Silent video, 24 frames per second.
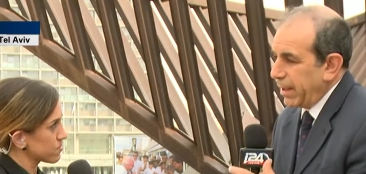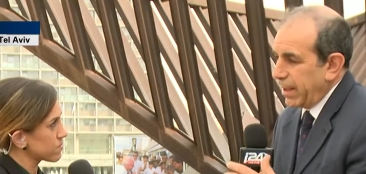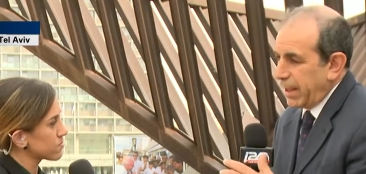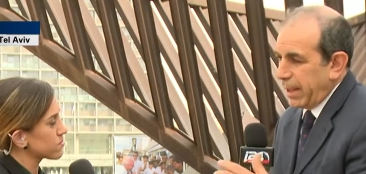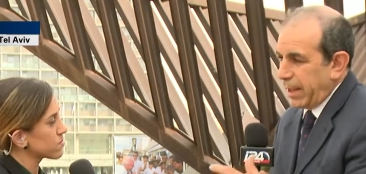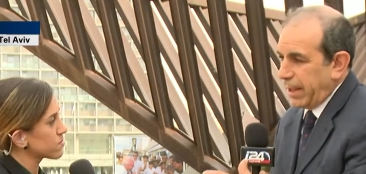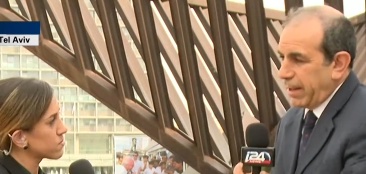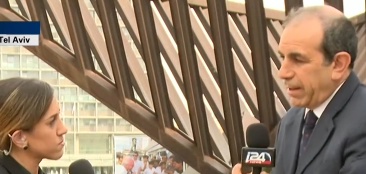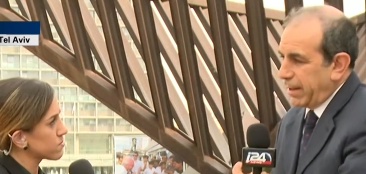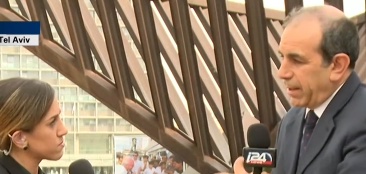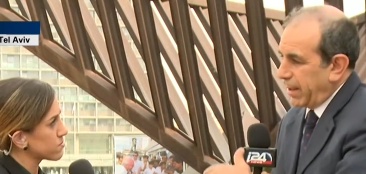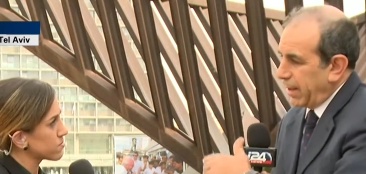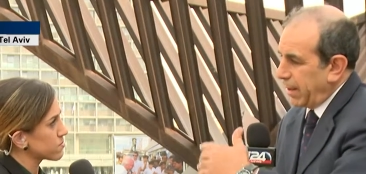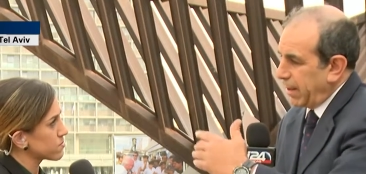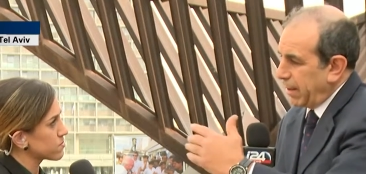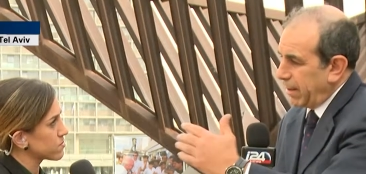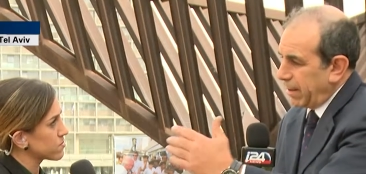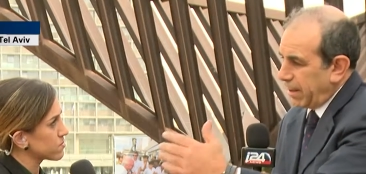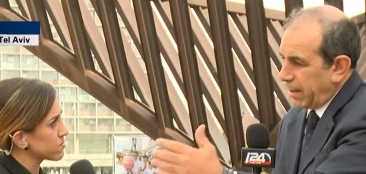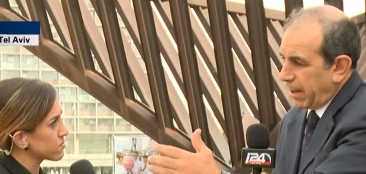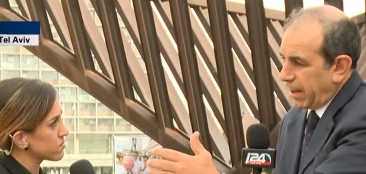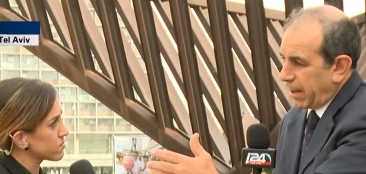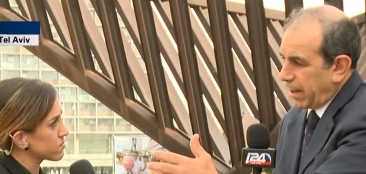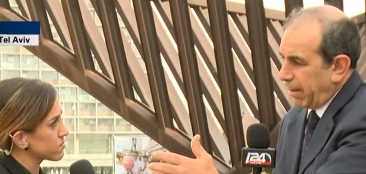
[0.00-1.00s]
Speaker 1: And then
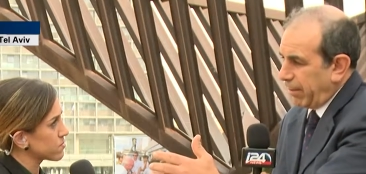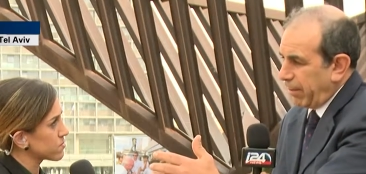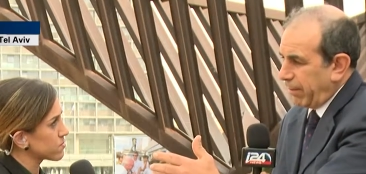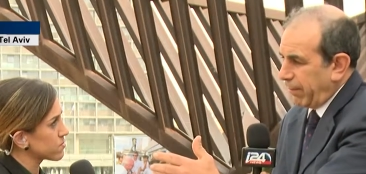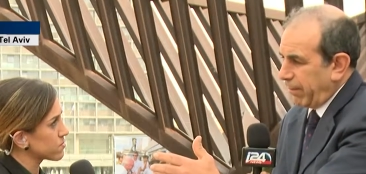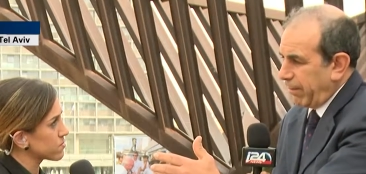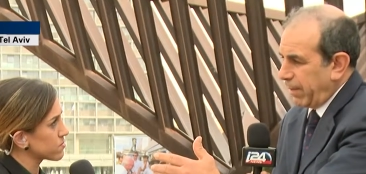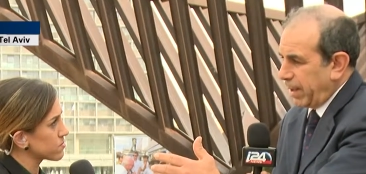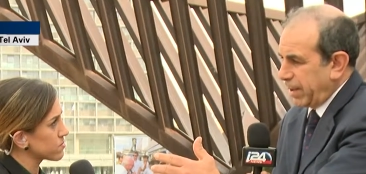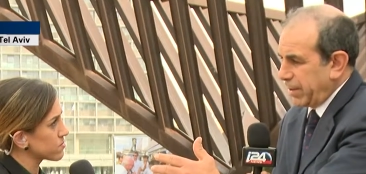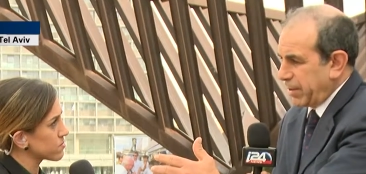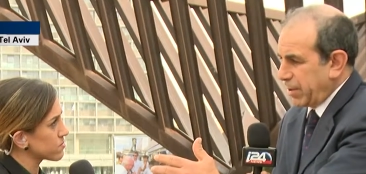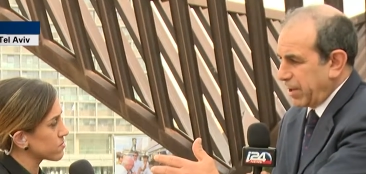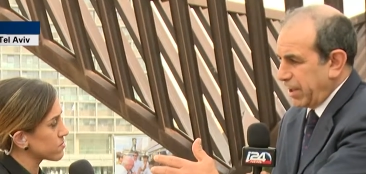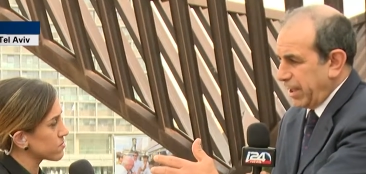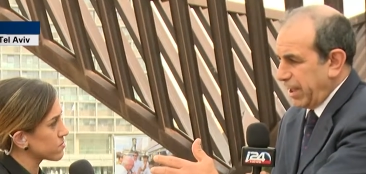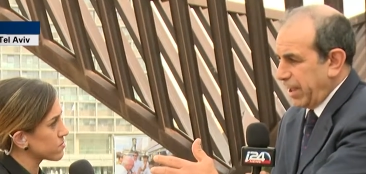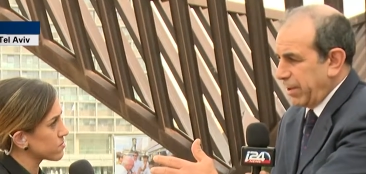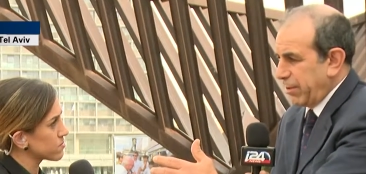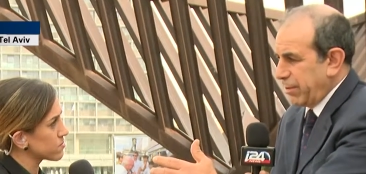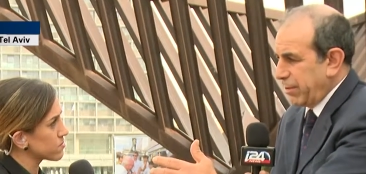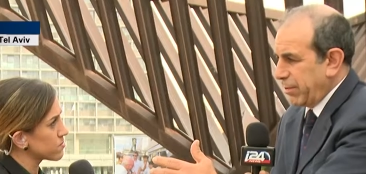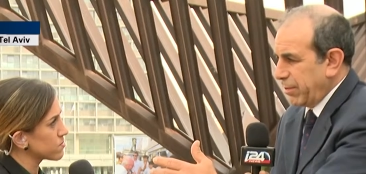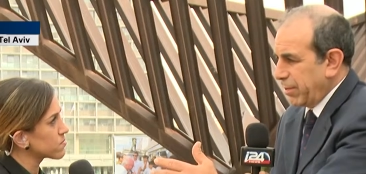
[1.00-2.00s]
a couple of months
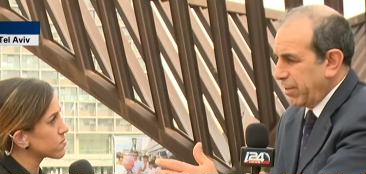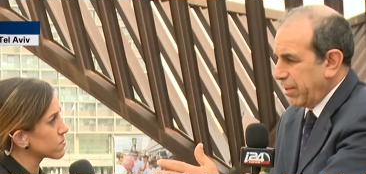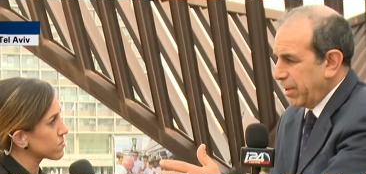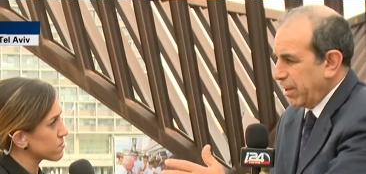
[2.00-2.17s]
later,